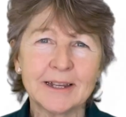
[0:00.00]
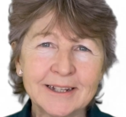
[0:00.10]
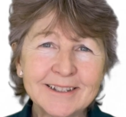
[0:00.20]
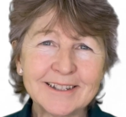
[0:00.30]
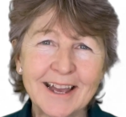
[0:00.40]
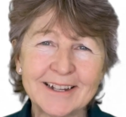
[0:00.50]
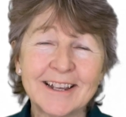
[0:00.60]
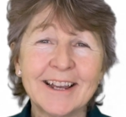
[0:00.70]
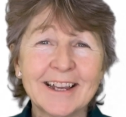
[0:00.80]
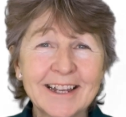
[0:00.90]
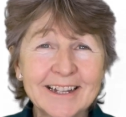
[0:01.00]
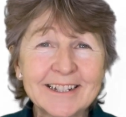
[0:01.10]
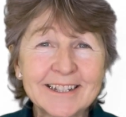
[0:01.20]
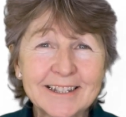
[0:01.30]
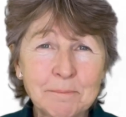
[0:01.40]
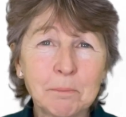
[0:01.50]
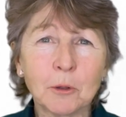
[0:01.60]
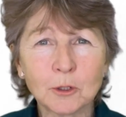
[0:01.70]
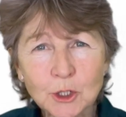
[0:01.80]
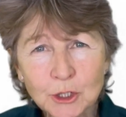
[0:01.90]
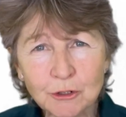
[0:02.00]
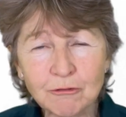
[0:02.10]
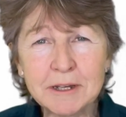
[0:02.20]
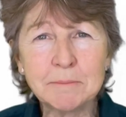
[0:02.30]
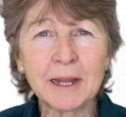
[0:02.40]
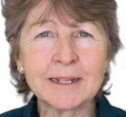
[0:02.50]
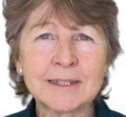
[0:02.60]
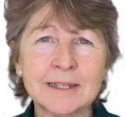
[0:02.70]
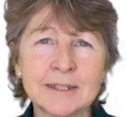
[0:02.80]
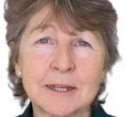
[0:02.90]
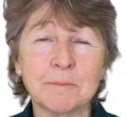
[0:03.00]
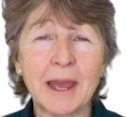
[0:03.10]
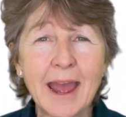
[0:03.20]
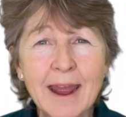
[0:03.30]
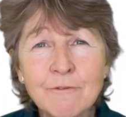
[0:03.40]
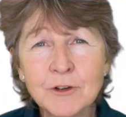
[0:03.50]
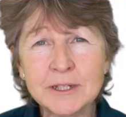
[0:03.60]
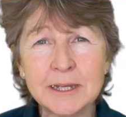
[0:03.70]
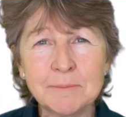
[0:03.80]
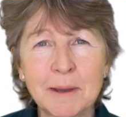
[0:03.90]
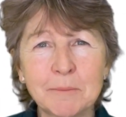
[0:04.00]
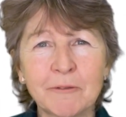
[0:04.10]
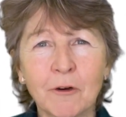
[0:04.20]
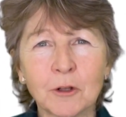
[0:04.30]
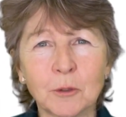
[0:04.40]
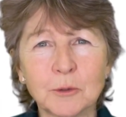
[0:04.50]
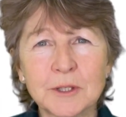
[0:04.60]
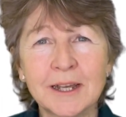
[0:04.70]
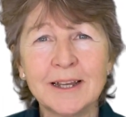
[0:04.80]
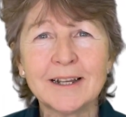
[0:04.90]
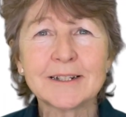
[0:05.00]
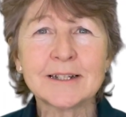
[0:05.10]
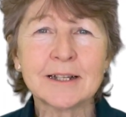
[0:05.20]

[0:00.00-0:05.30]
Instead, a simple, streamlined system that every team member follows to